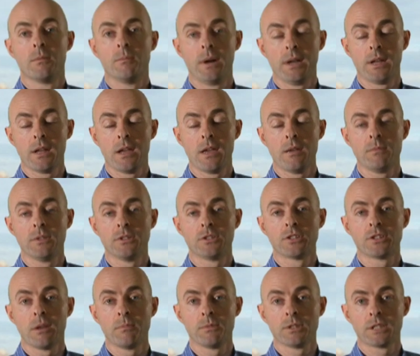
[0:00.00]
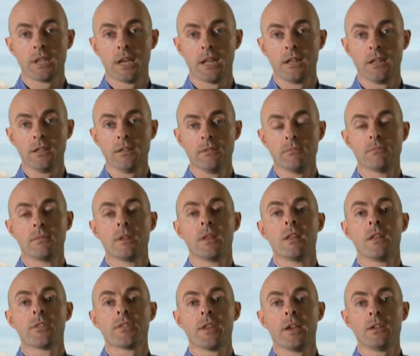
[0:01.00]
My name is Seamus Kennedy.
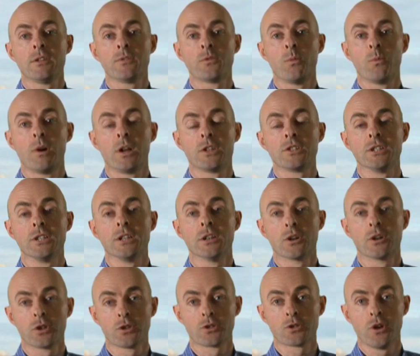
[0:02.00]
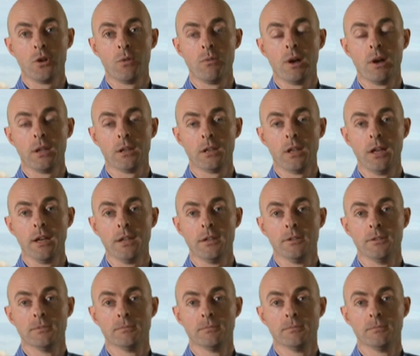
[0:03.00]
Thank you for watching Hersco Online.